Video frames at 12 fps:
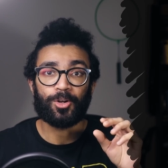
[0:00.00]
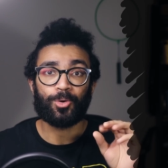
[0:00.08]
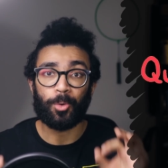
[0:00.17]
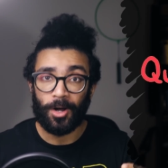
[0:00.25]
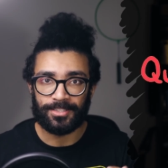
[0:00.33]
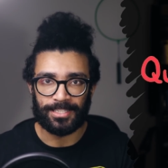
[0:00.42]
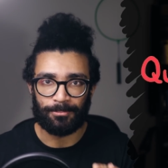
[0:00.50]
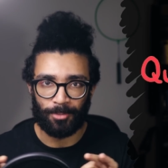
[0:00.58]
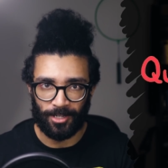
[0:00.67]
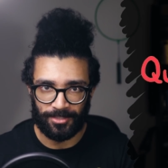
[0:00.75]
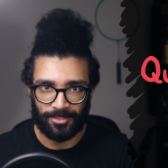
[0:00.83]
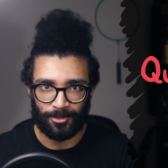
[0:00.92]

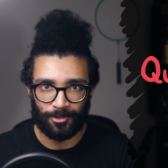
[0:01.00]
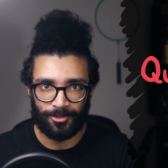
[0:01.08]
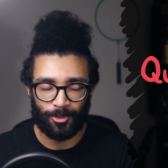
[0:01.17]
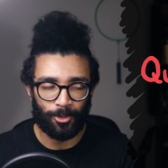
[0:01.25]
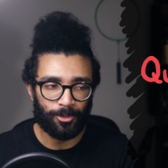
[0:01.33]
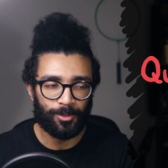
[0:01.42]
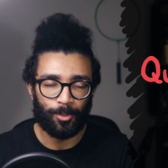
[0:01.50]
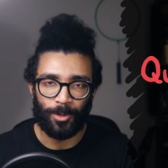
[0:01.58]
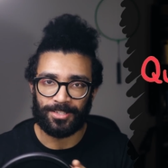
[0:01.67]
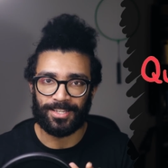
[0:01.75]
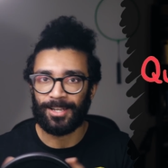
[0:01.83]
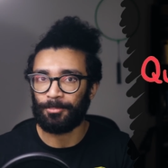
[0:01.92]
quasiparticles or
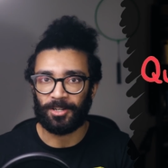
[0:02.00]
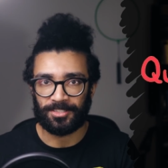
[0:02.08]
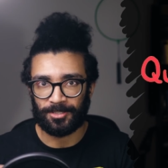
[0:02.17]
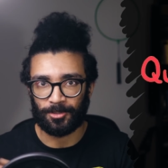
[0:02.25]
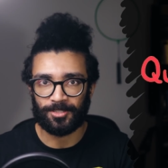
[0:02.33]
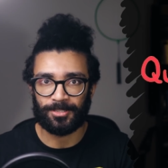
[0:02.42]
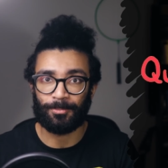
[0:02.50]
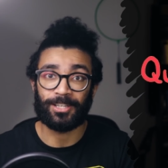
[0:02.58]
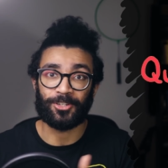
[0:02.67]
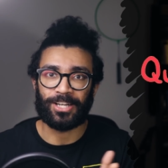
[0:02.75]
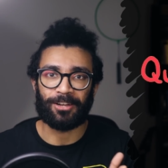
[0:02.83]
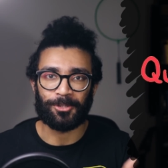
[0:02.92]
quasiparticles,
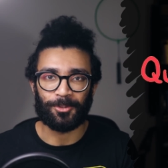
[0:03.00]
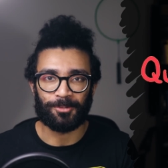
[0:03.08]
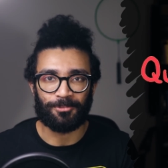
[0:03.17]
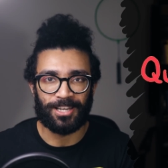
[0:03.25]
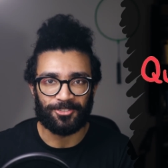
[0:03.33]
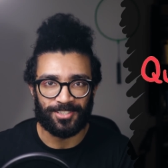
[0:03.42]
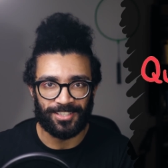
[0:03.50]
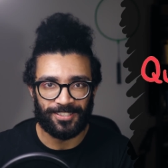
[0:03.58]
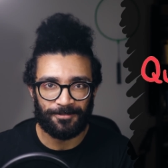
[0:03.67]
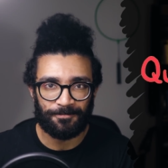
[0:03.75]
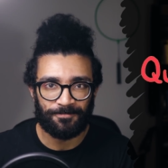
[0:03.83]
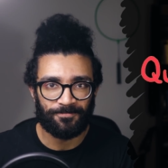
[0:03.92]
depending on how you want to pronounce
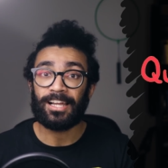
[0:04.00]
it.